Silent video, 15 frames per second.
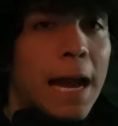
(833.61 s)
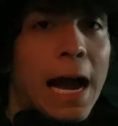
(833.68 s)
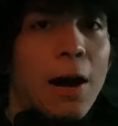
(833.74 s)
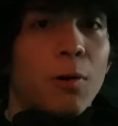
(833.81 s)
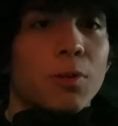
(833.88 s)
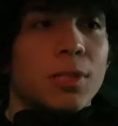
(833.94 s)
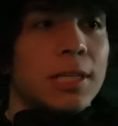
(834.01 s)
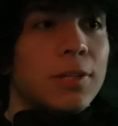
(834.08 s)
I
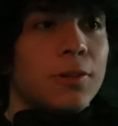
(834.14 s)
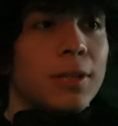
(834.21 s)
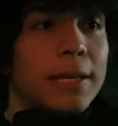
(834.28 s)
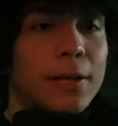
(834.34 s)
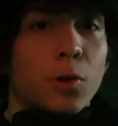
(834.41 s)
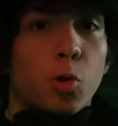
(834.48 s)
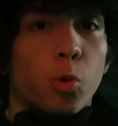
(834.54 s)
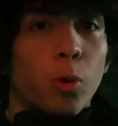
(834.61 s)
was
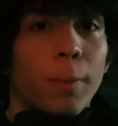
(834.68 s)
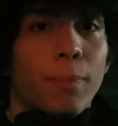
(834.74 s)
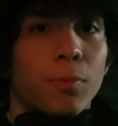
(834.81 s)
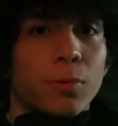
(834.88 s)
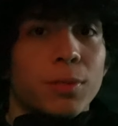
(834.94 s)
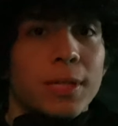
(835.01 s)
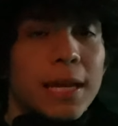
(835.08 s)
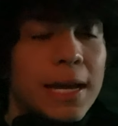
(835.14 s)
literally
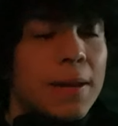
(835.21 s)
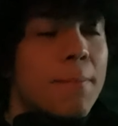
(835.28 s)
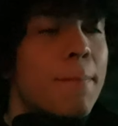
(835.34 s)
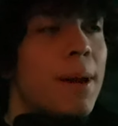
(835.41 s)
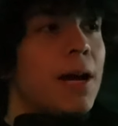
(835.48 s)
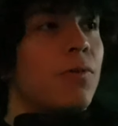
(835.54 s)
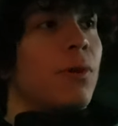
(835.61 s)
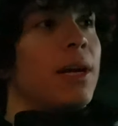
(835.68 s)
crippled in
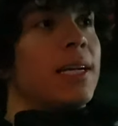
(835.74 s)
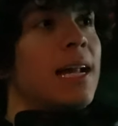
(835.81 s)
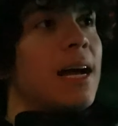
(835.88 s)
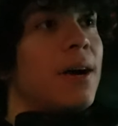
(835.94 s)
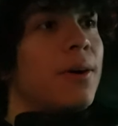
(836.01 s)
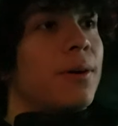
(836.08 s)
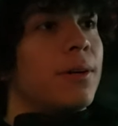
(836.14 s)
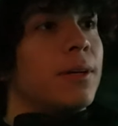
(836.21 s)
bed right
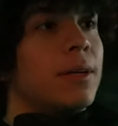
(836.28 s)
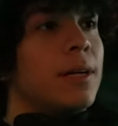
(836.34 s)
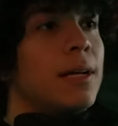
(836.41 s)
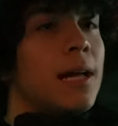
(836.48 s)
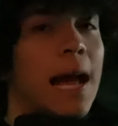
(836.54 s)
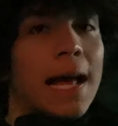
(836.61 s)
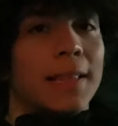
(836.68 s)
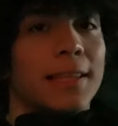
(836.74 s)
now
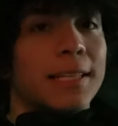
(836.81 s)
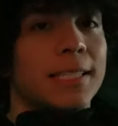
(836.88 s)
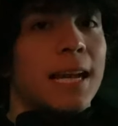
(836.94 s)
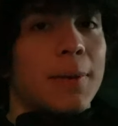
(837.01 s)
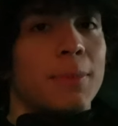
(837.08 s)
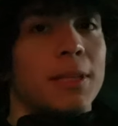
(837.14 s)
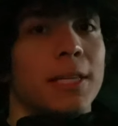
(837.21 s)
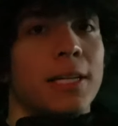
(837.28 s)
at this
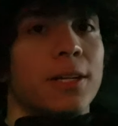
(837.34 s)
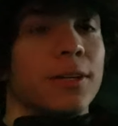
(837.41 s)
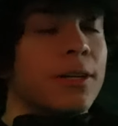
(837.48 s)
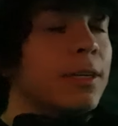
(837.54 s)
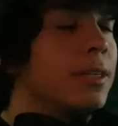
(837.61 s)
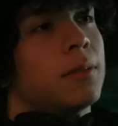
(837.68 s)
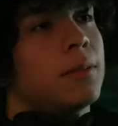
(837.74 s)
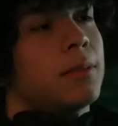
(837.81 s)
time of the year.